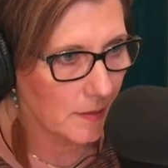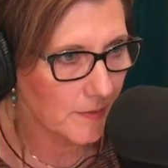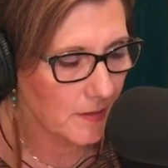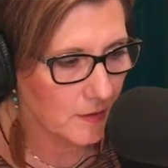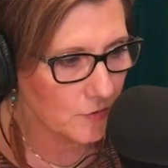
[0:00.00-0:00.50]
I
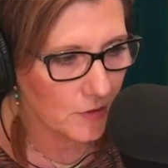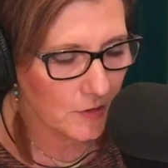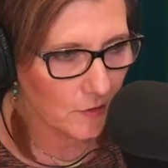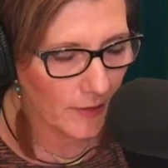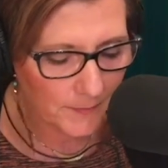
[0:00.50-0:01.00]
mean, they'll
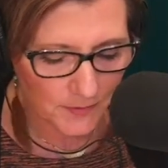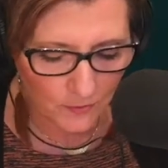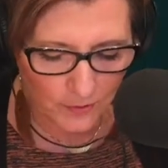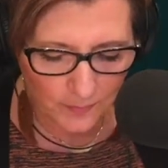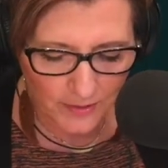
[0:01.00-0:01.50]
just go
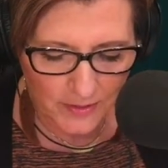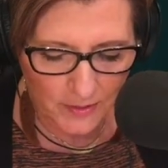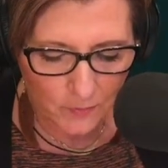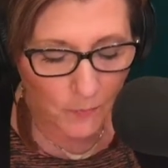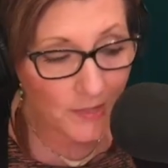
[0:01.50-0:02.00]
absolutely
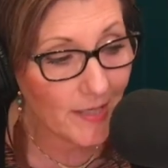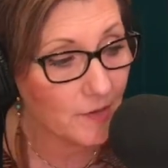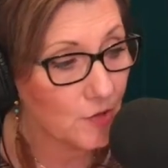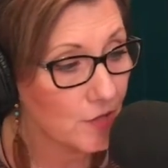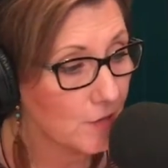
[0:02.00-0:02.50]
ballistic. Well, we're
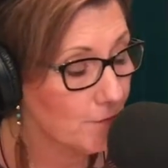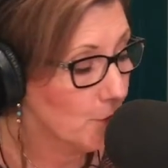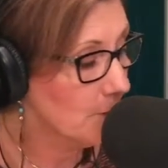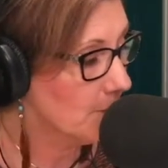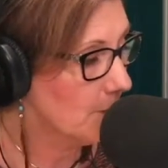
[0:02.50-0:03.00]
down to just a
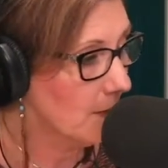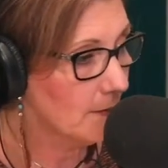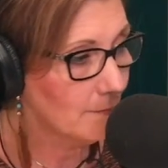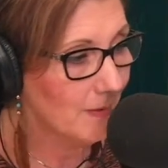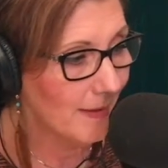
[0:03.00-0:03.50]
few,
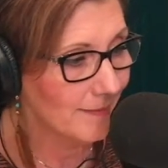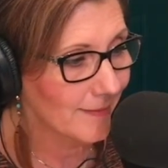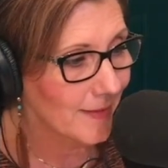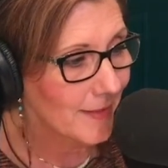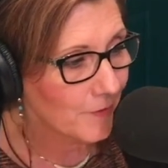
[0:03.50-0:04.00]
about
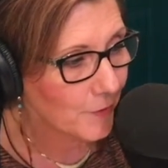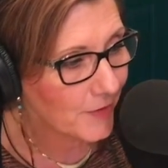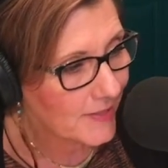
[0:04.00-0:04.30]
30